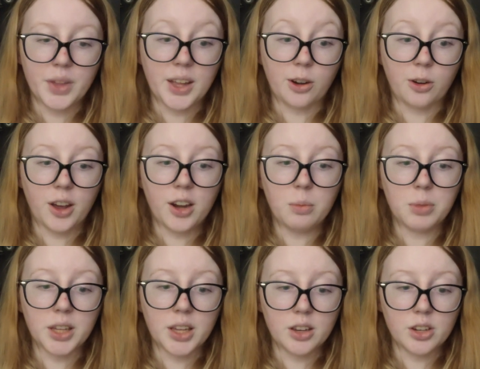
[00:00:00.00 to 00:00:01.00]

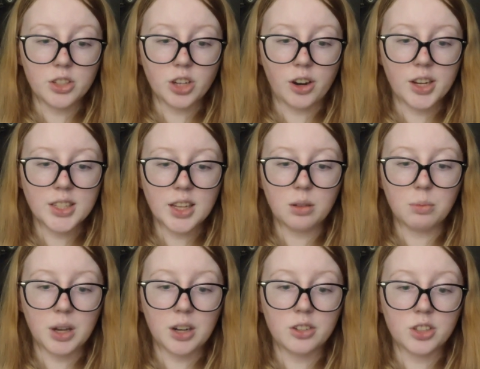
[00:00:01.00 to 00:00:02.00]
Incredibly, Shahrazad
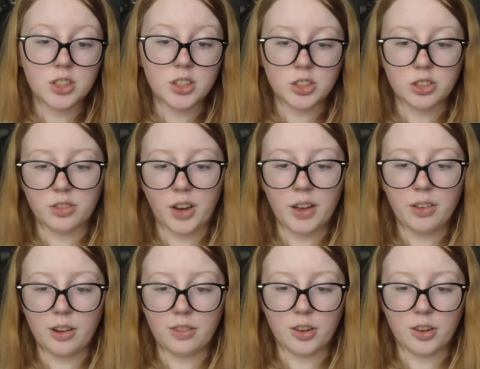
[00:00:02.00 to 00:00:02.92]
manages to survive her